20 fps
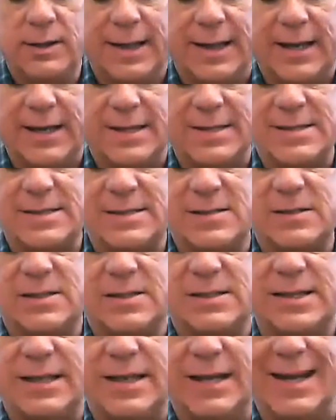that
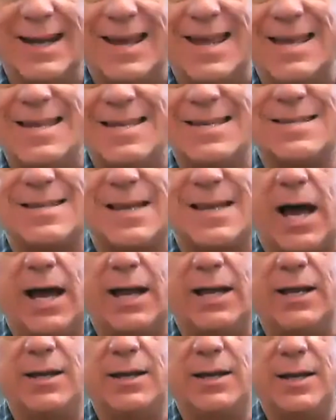it's sitting
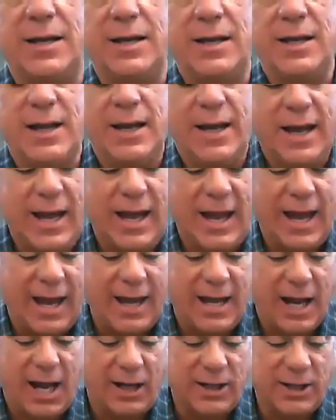inside
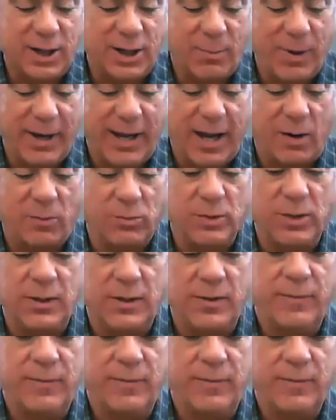and not coming out.